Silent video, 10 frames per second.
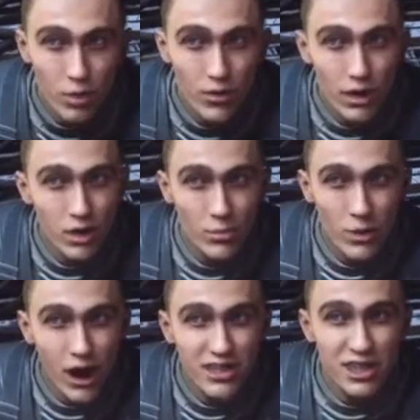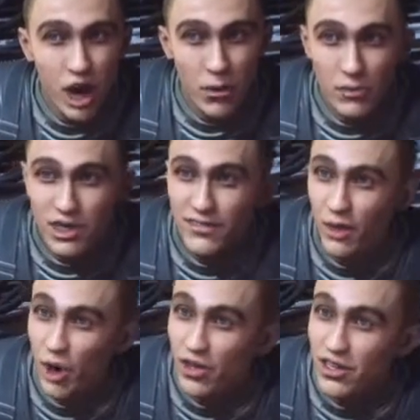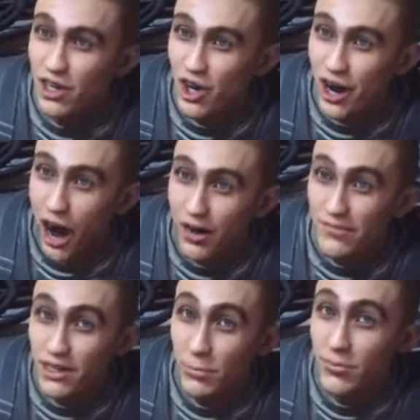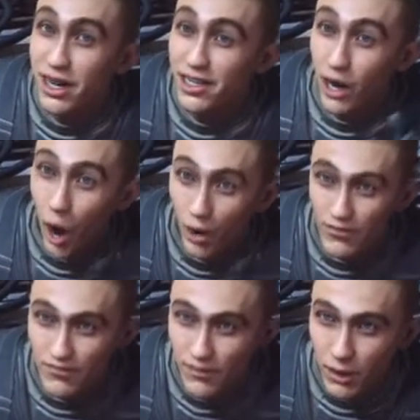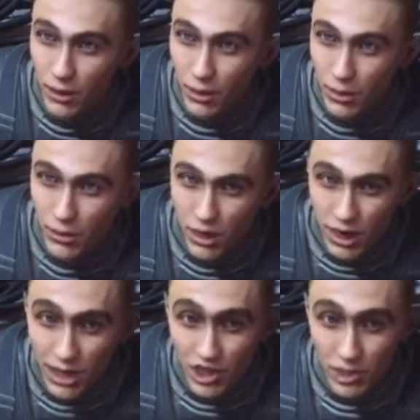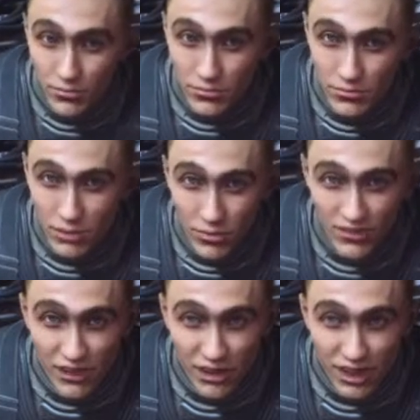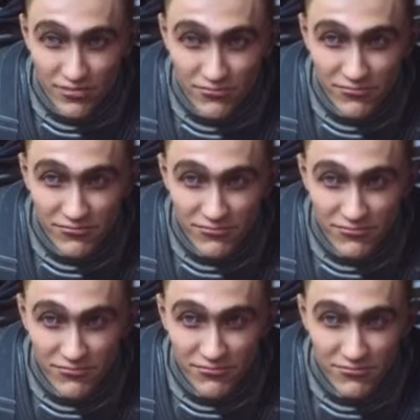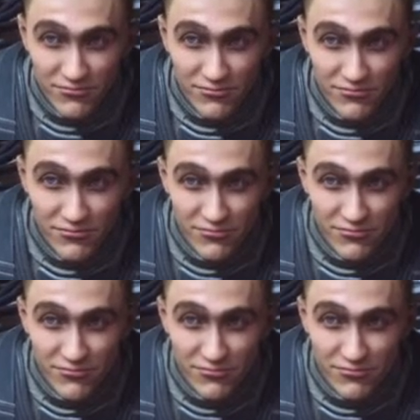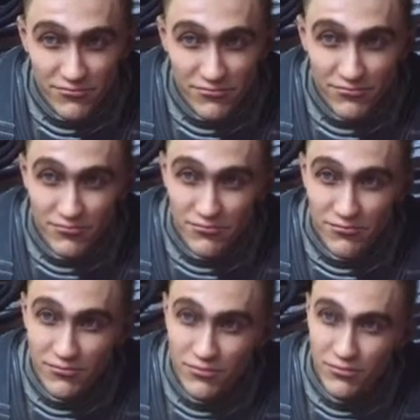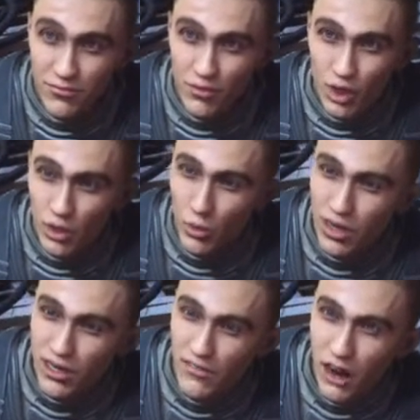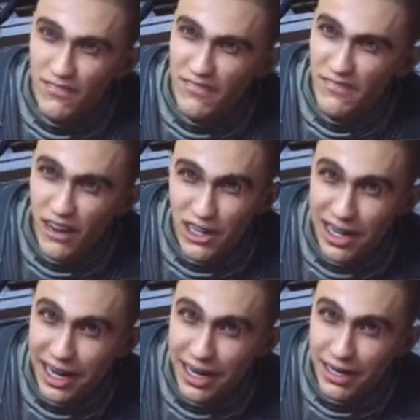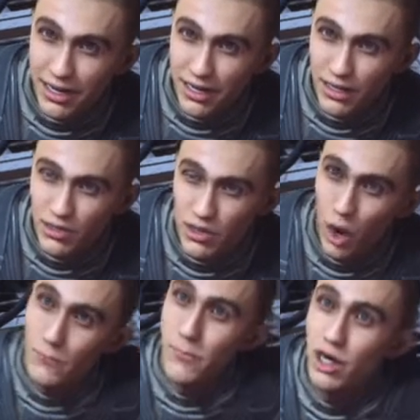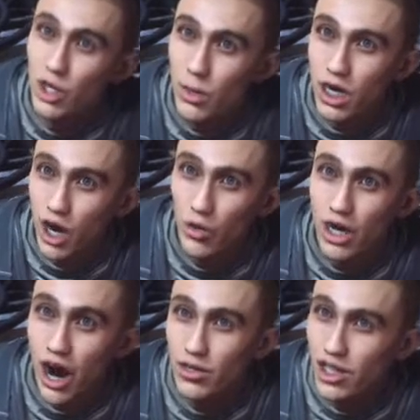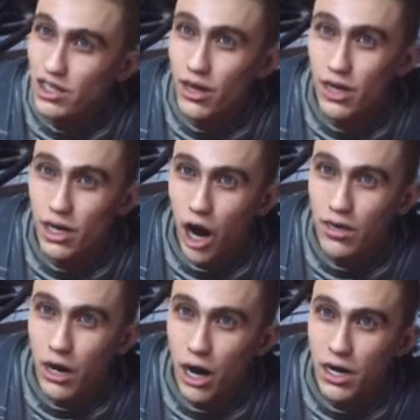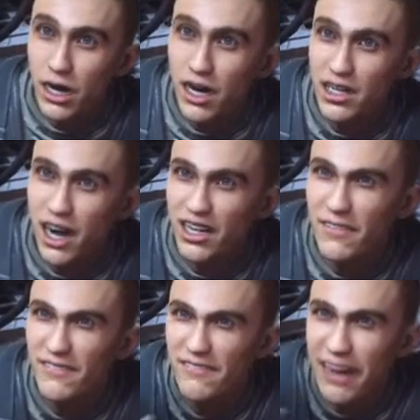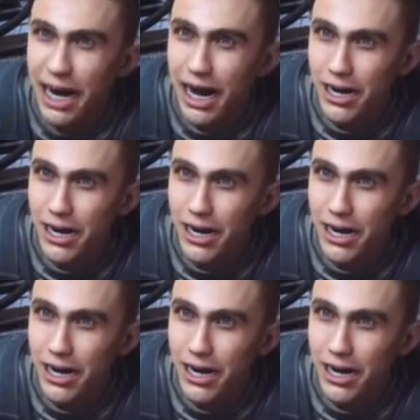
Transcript: You got to look past the numbers for once in your life. Something is off. The connection is a bit fuzzy. How do you quantify fuzzy? You don't quantify fuzzy. You don't measure it. You don't count it. It's nothing like that. It's it's a feeling.